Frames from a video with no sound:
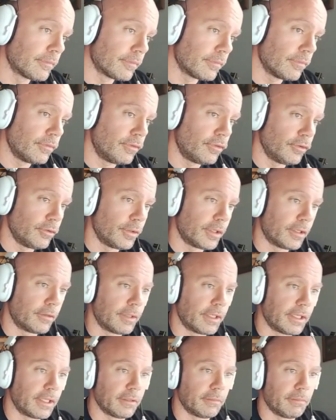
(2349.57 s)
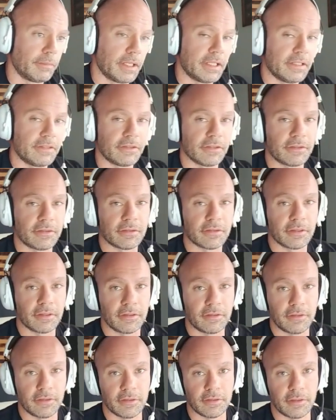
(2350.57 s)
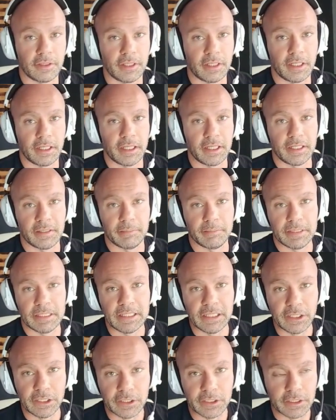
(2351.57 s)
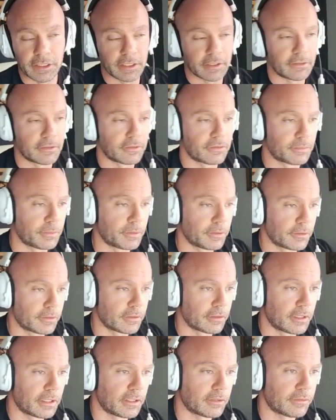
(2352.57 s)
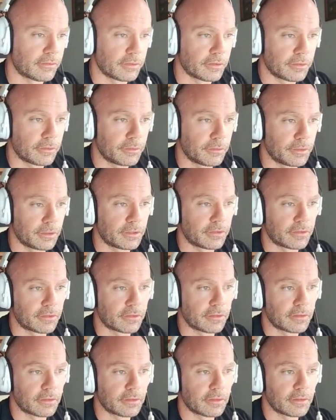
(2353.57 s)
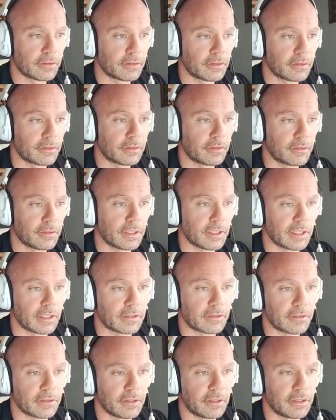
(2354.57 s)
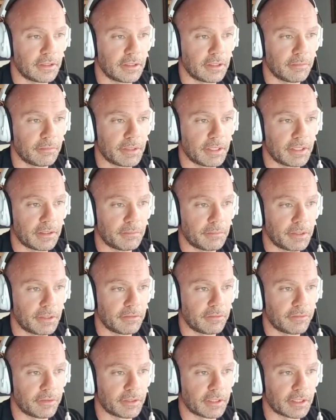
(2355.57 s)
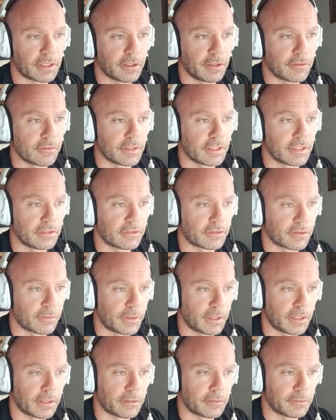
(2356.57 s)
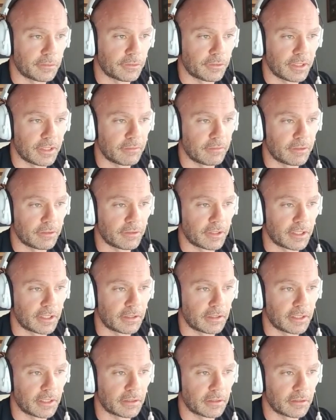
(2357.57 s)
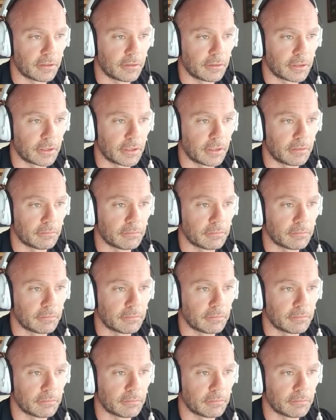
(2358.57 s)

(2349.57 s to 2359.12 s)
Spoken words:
do on a regular basis until I had to be good at the sport of CrossFit, which actually ended up being a benefit. Like overhead squat was never taught that growing up.